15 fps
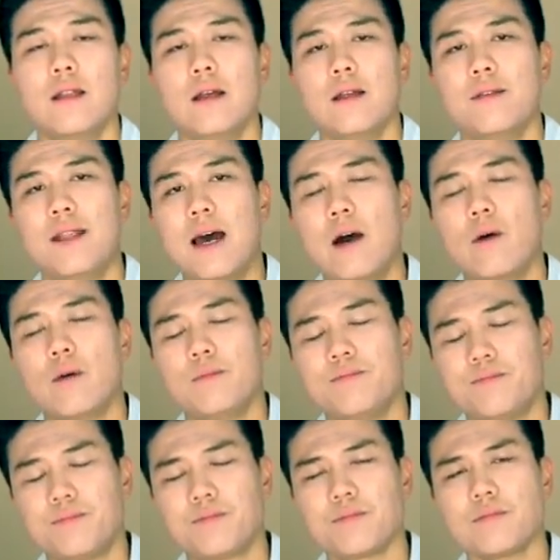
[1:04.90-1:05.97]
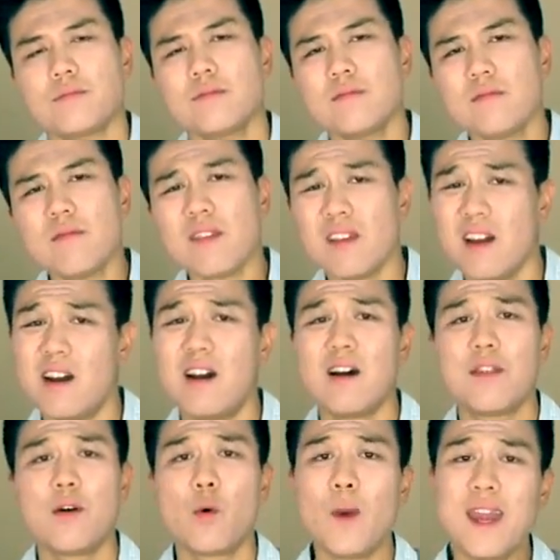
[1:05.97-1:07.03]
Now,
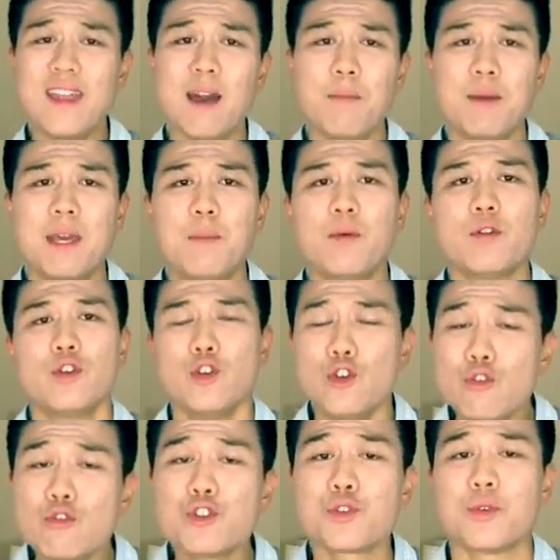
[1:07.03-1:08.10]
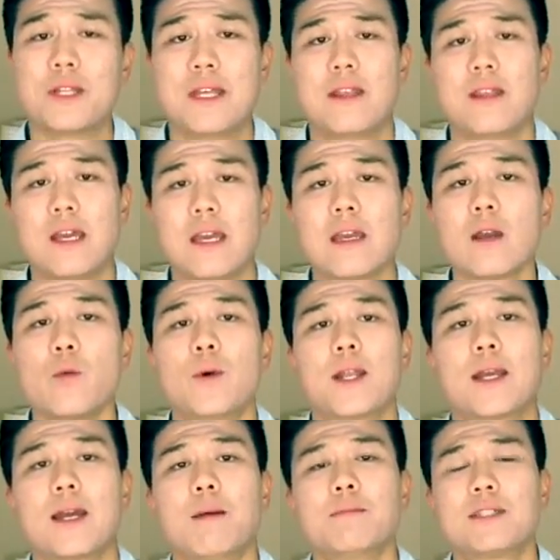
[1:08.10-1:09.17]
the way that people usually think when
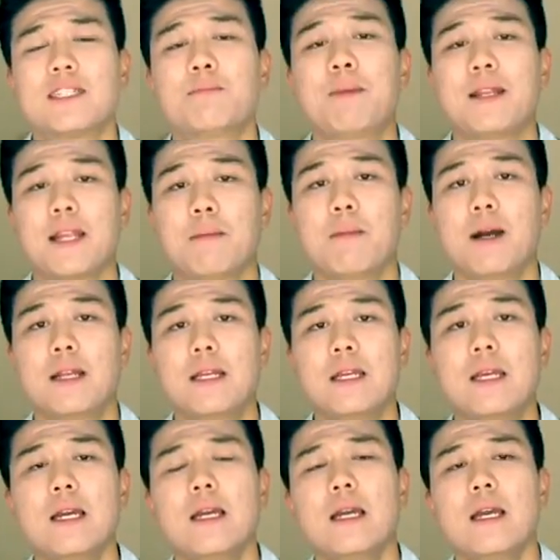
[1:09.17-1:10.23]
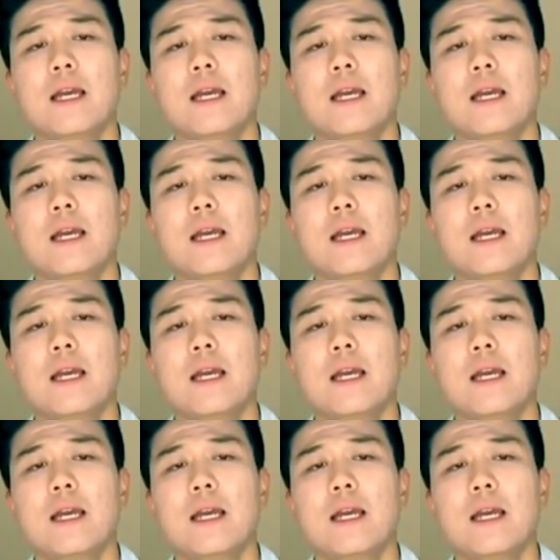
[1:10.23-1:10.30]
it comes to spending money